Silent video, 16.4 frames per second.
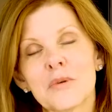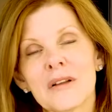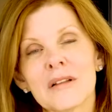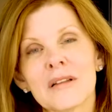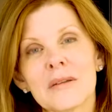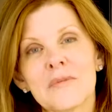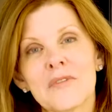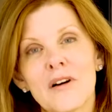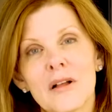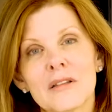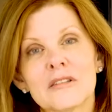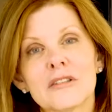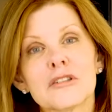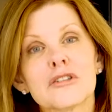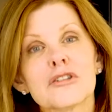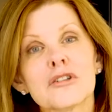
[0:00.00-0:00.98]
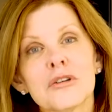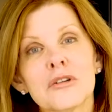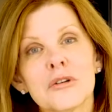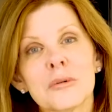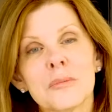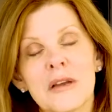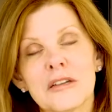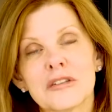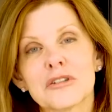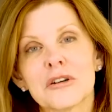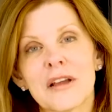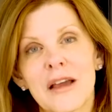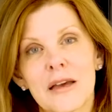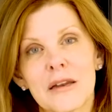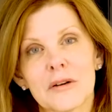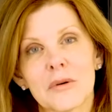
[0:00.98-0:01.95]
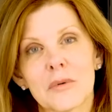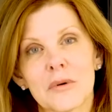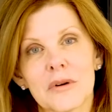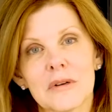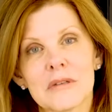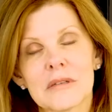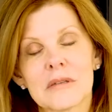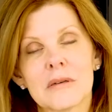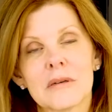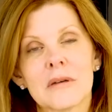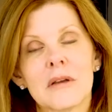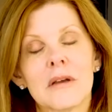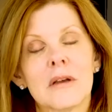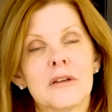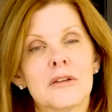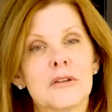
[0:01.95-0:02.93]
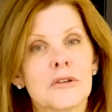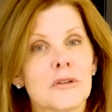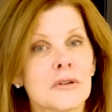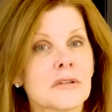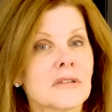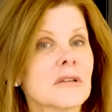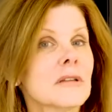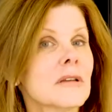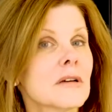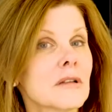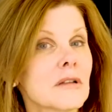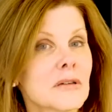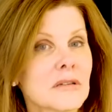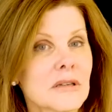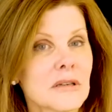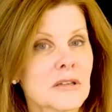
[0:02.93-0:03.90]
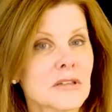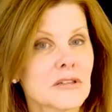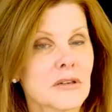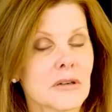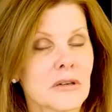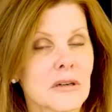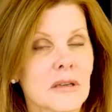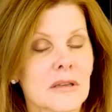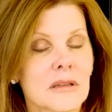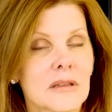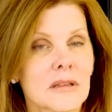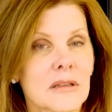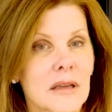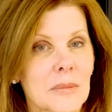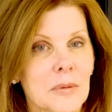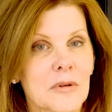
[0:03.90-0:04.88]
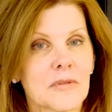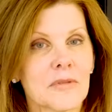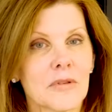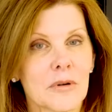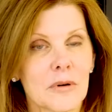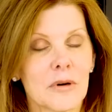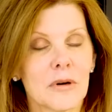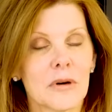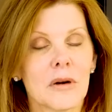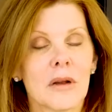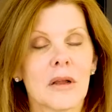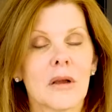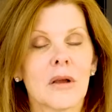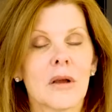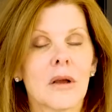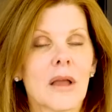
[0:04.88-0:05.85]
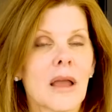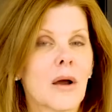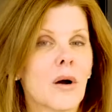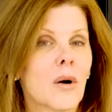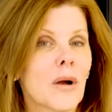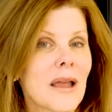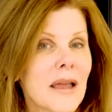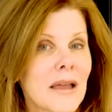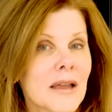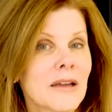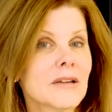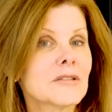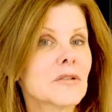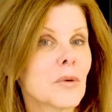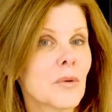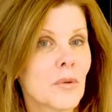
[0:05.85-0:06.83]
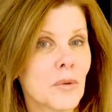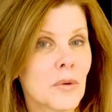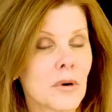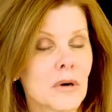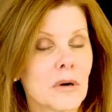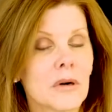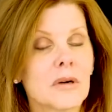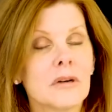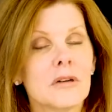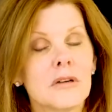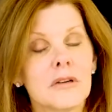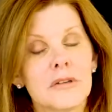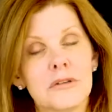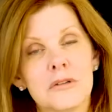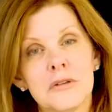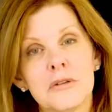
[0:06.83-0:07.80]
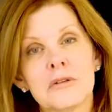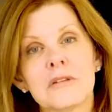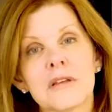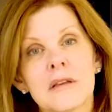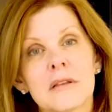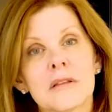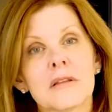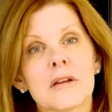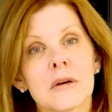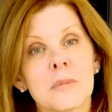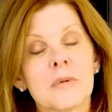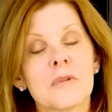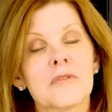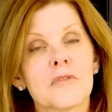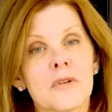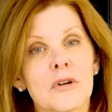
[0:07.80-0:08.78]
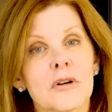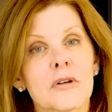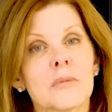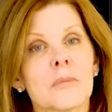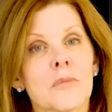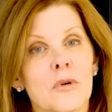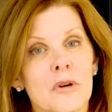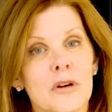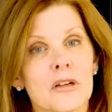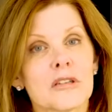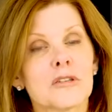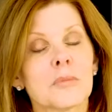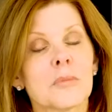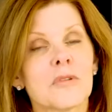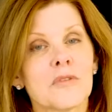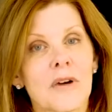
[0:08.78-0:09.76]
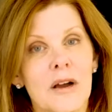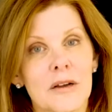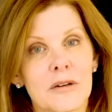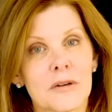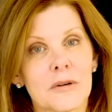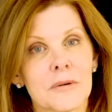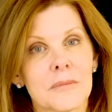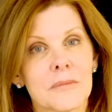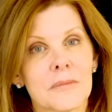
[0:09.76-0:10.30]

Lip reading: really fall into two major categories: using the closing attorney that they prefer and/or using their preferred mortgage provider.